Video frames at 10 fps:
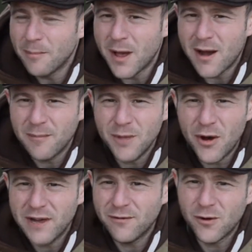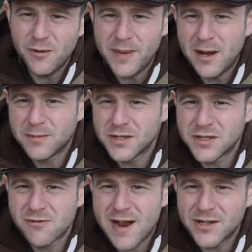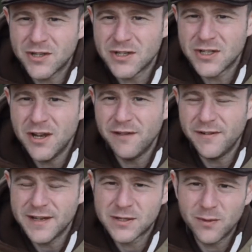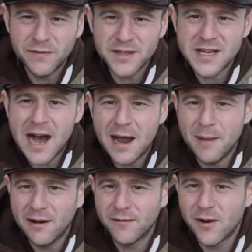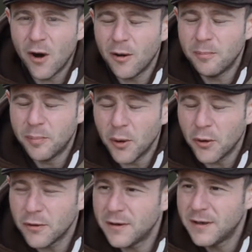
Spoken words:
not even going to be able to scratch the surface with the time I've got, but